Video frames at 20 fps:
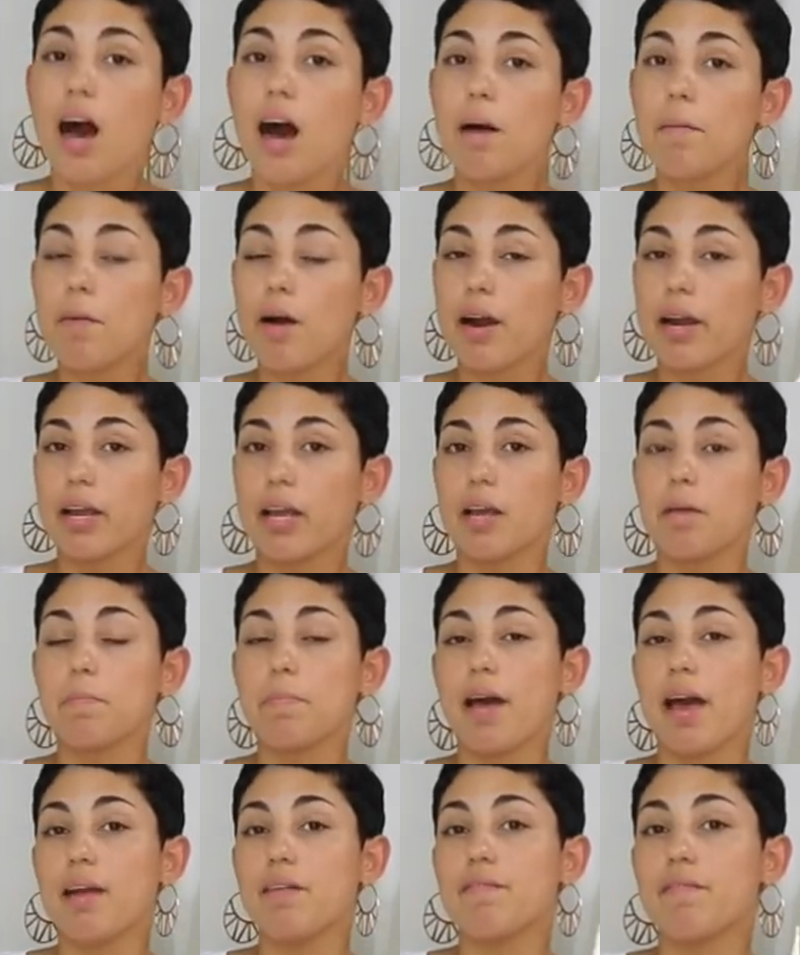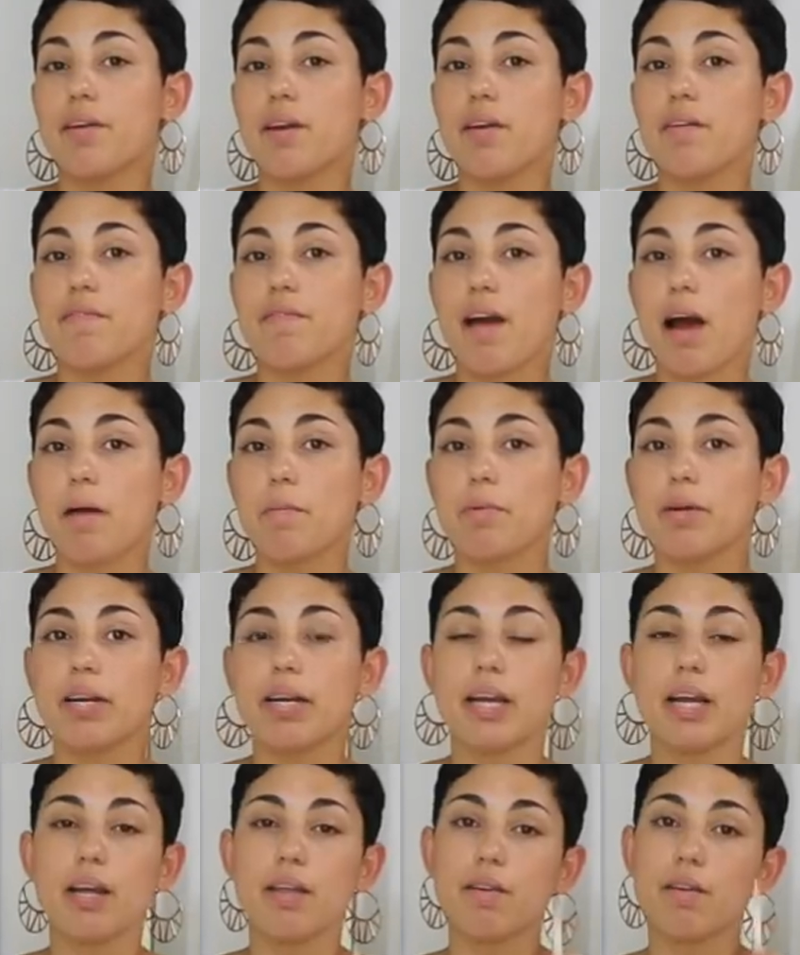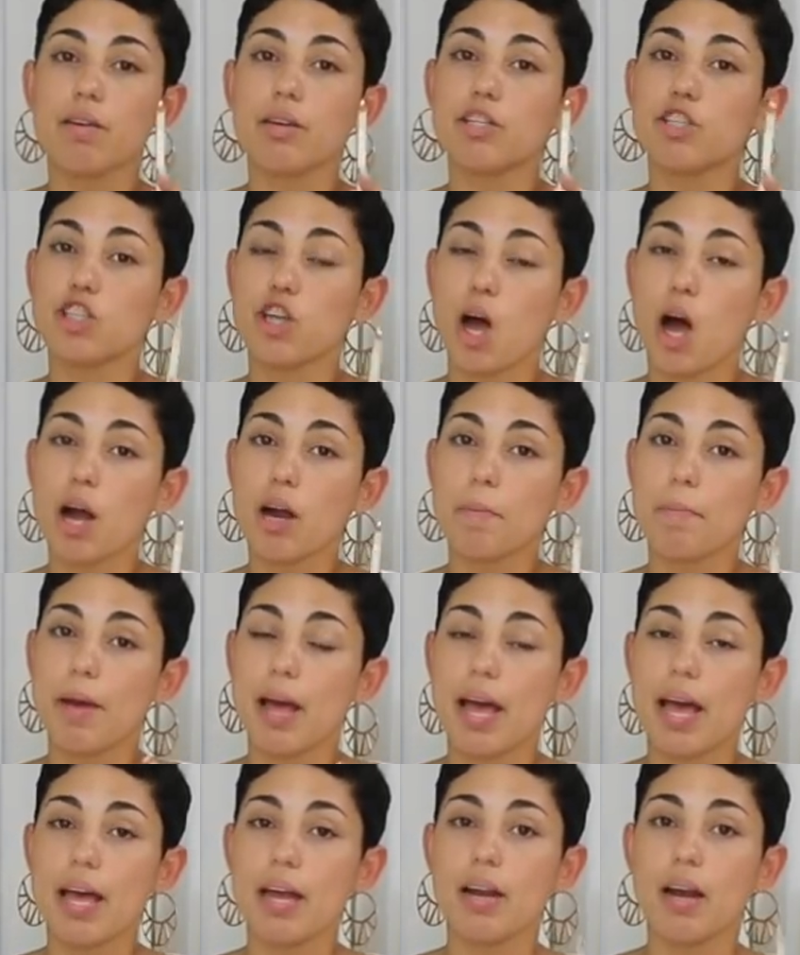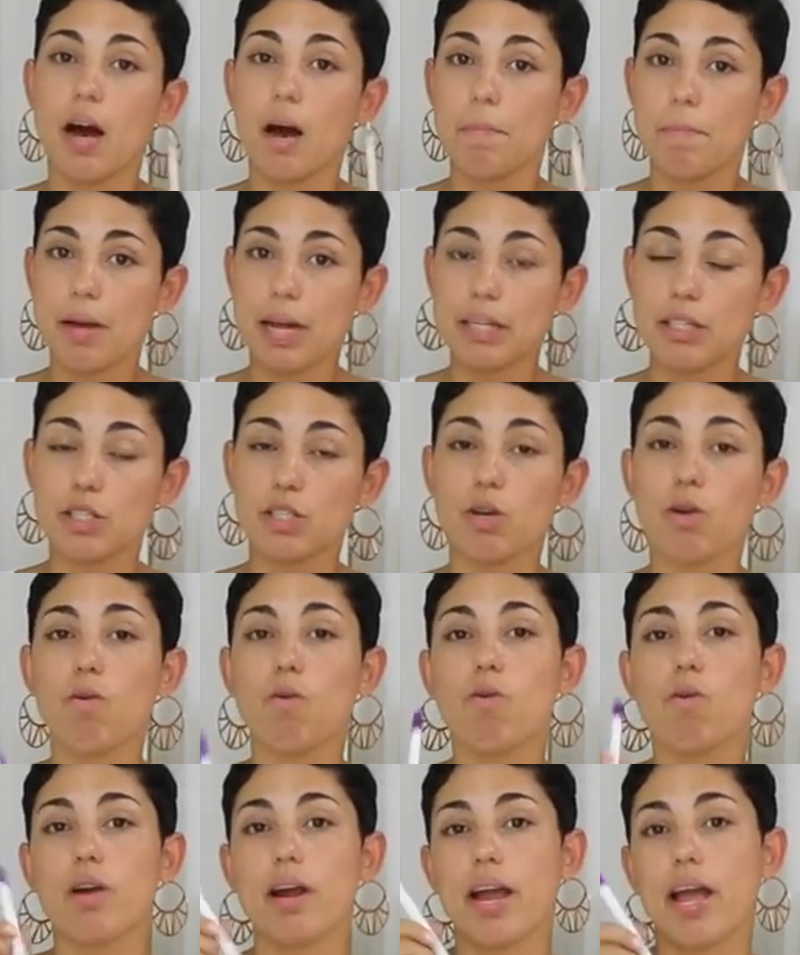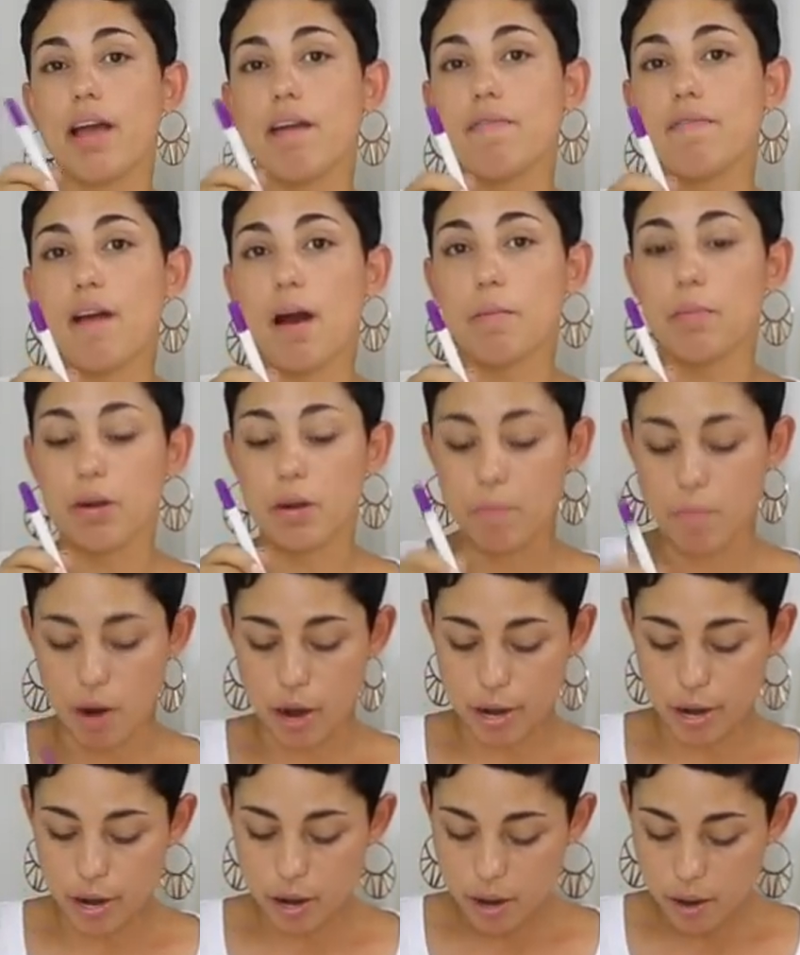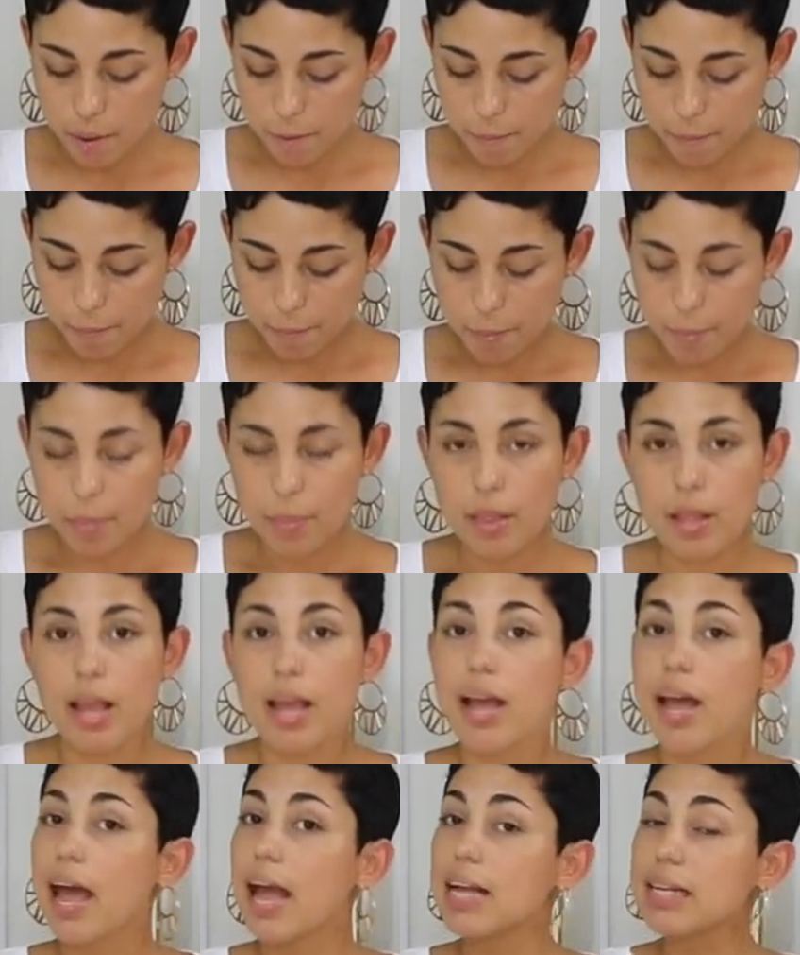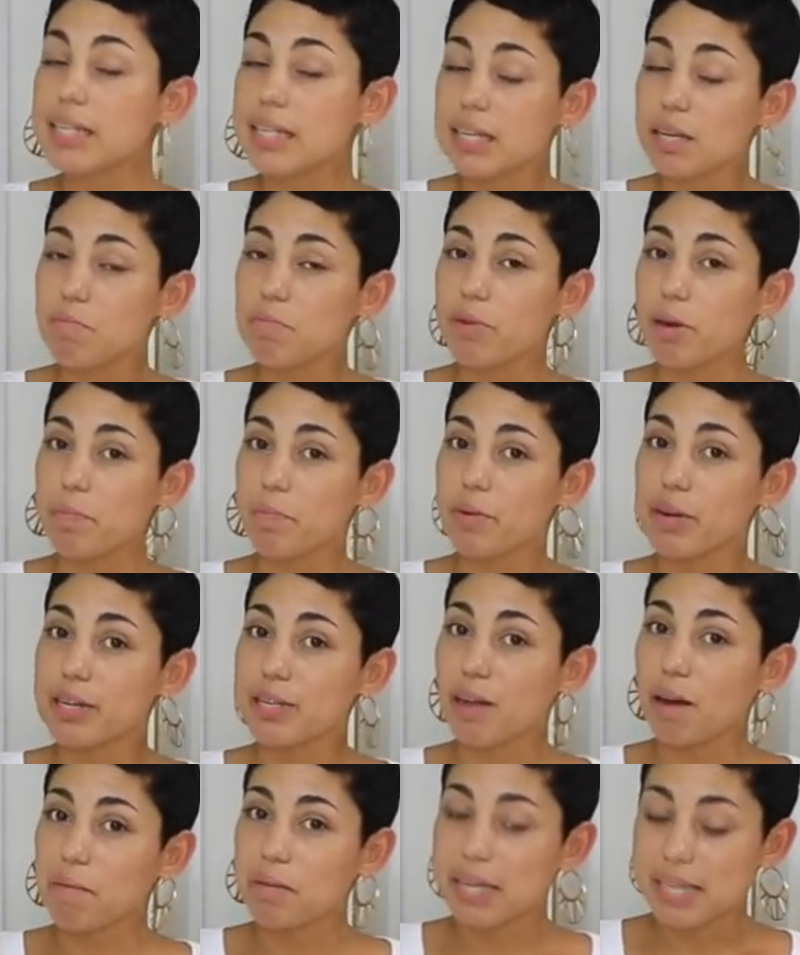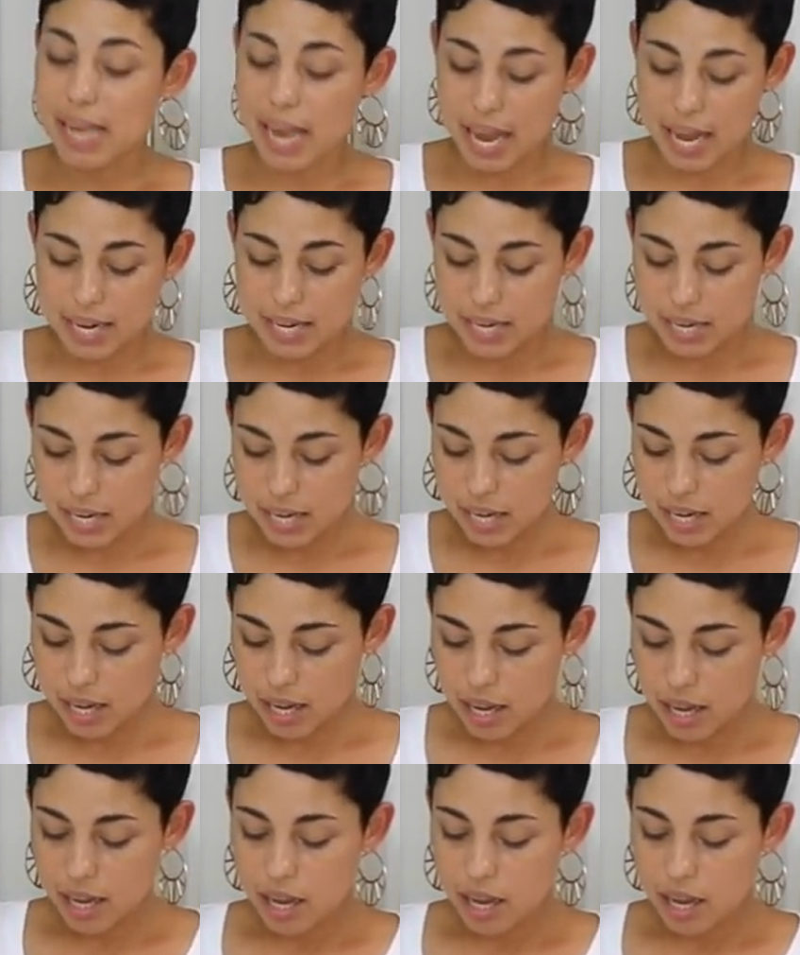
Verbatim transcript: A marking pen for your fabric, either a chalk pen, a pencil, or a fabric marker. A seam ripper is always handy.